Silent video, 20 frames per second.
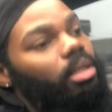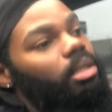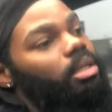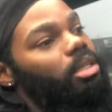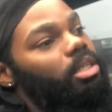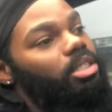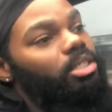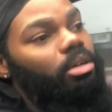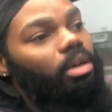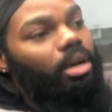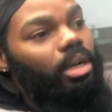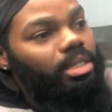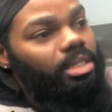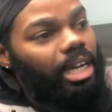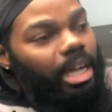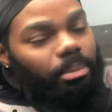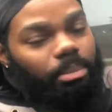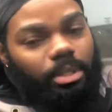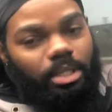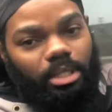There's all
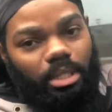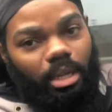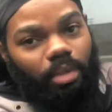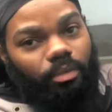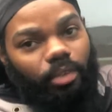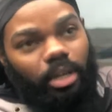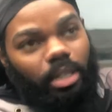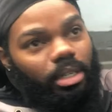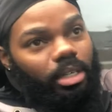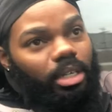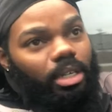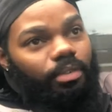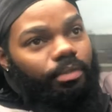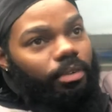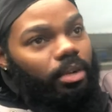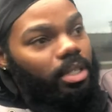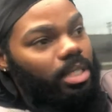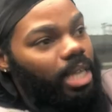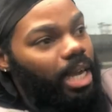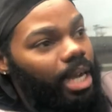type of stuff underneath
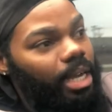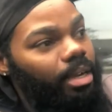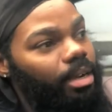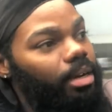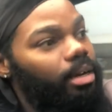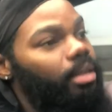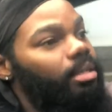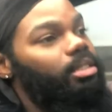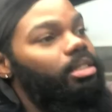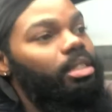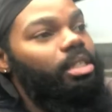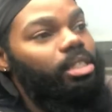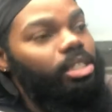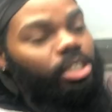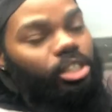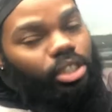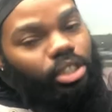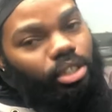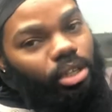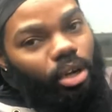your tire, such
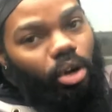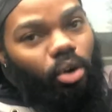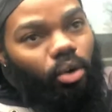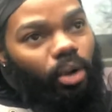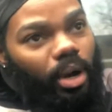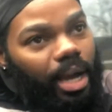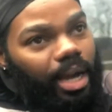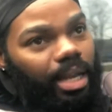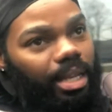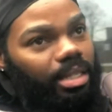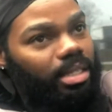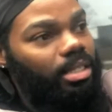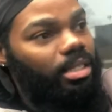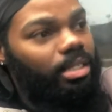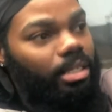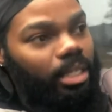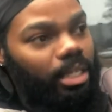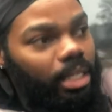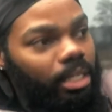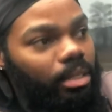as snow, ice,
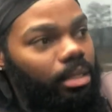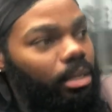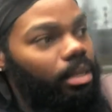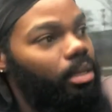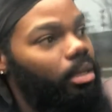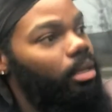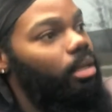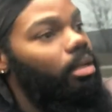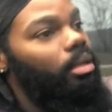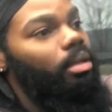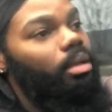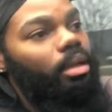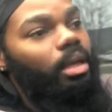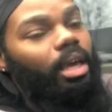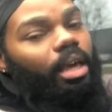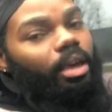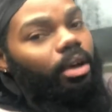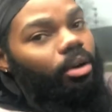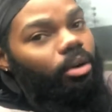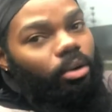sleet,
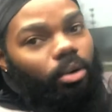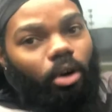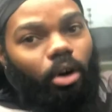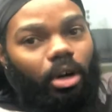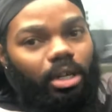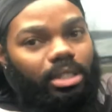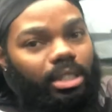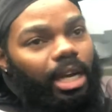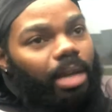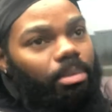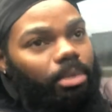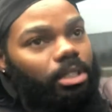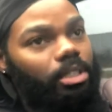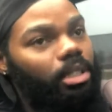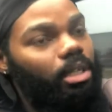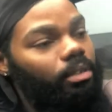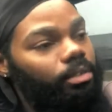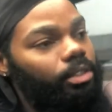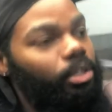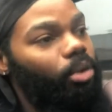hail, all type of
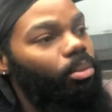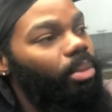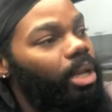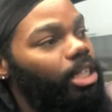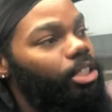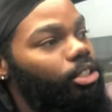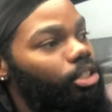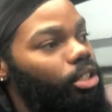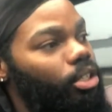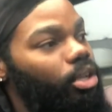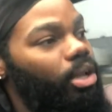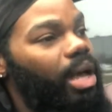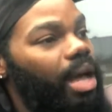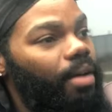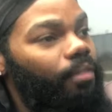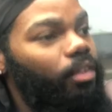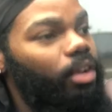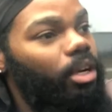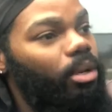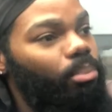stuff. So make sure you
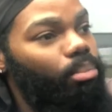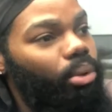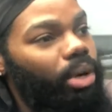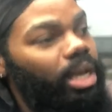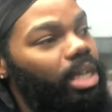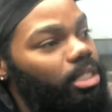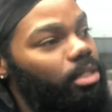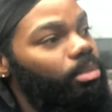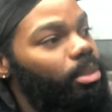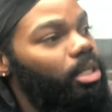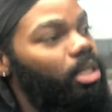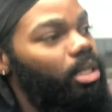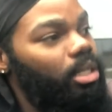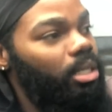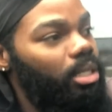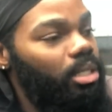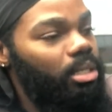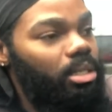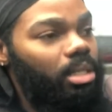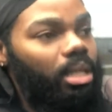have good brakes,
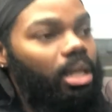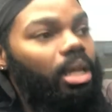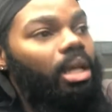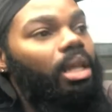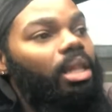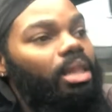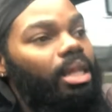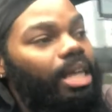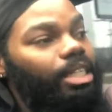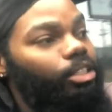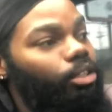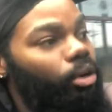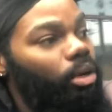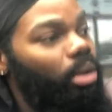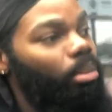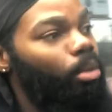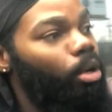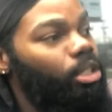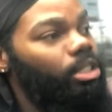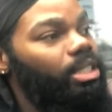because that's going
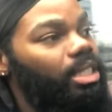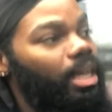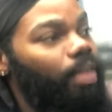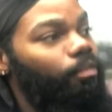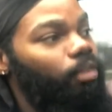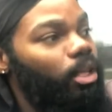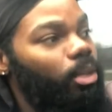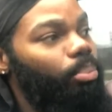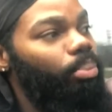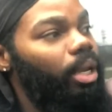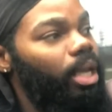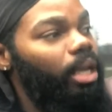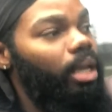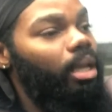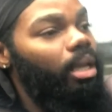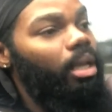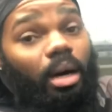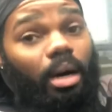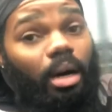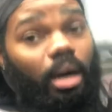to most definitely
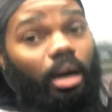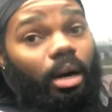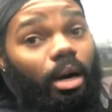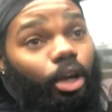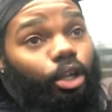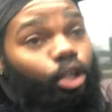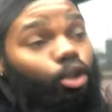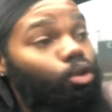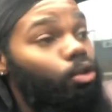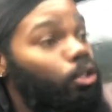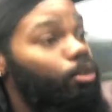play a huge